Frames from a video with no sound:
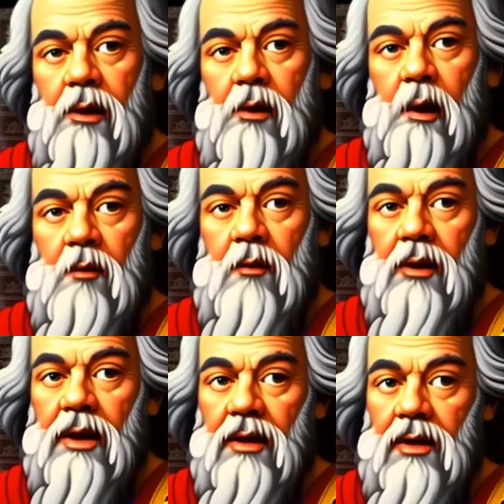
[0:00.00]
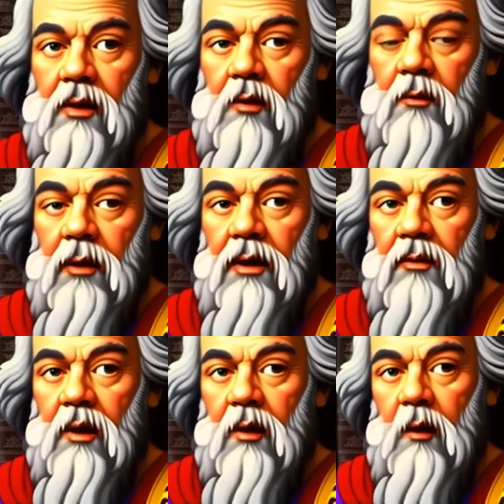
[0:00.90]
serve as lessons for
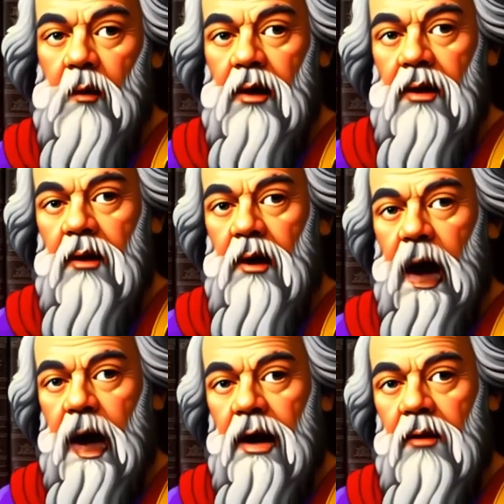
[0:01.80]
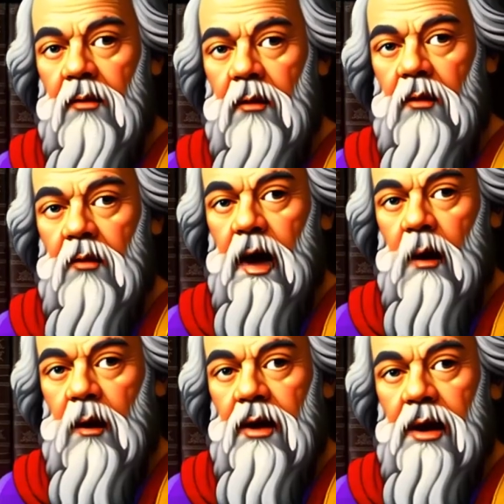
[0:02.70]
believers to trust in God,
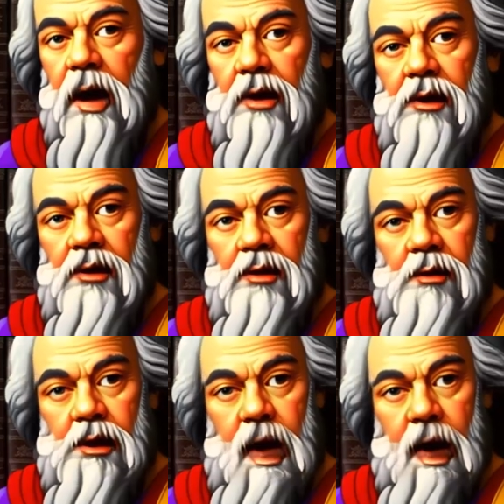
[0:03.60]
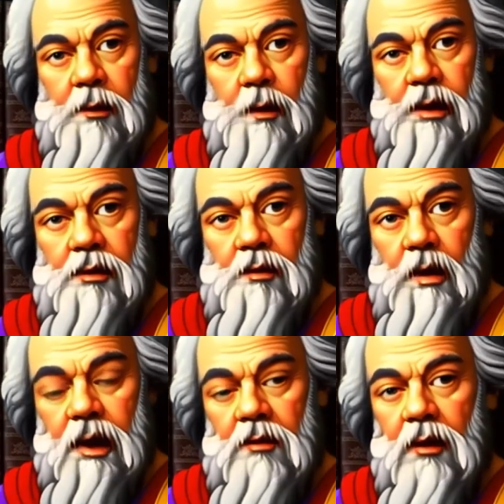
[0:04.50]
follow His guidance, and
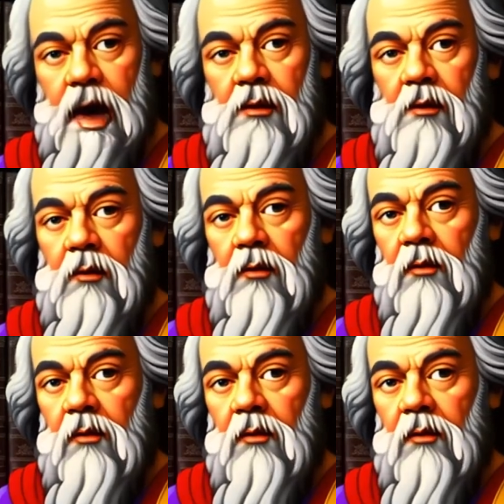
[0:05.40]
persevere in faith.